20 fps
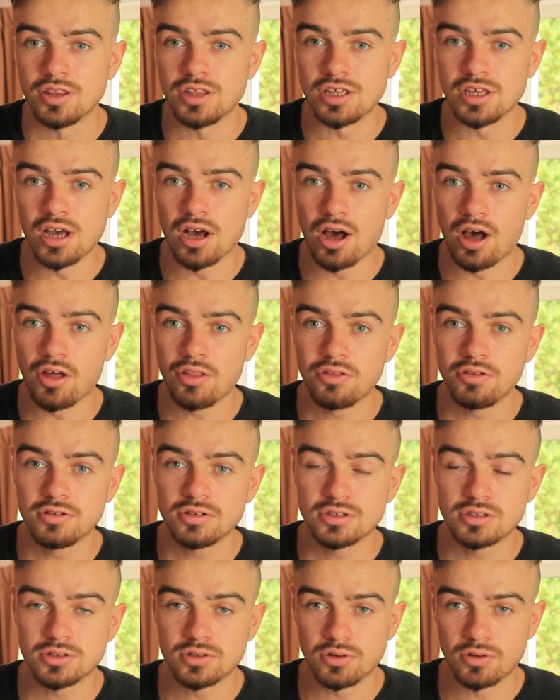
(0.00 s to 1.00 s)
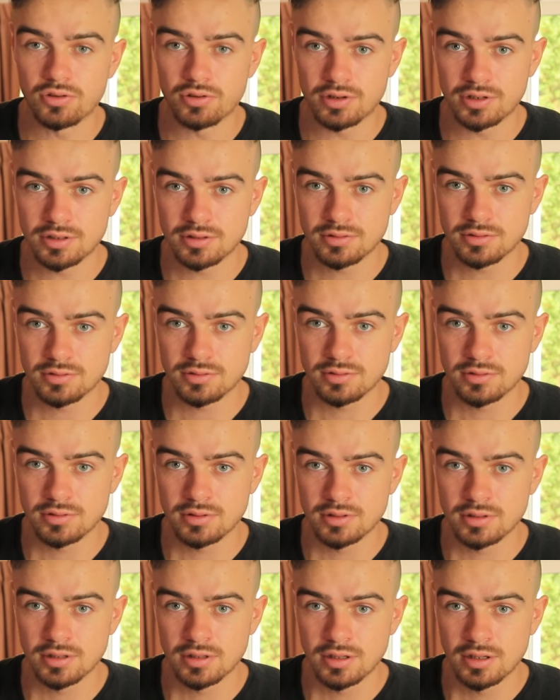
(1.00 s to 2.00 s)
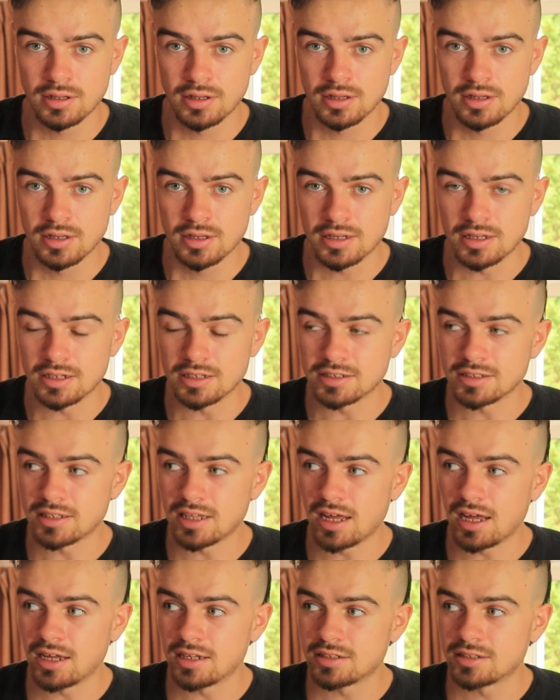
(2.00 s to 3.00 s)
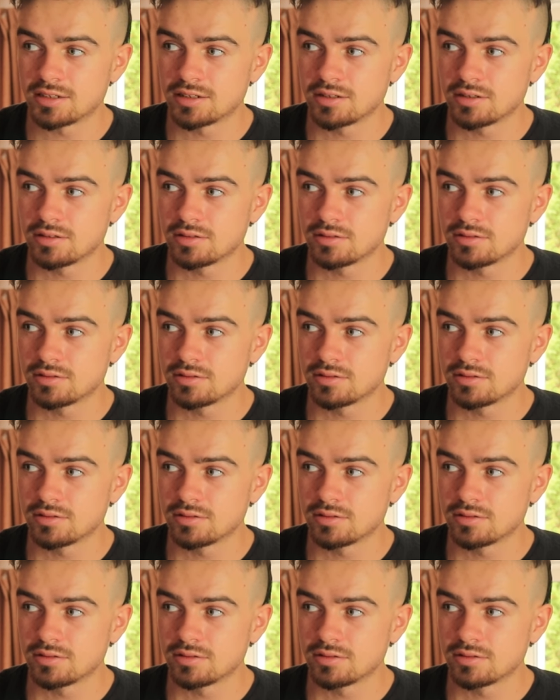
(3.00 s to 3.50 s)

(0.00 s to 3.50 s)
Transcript: The other story is that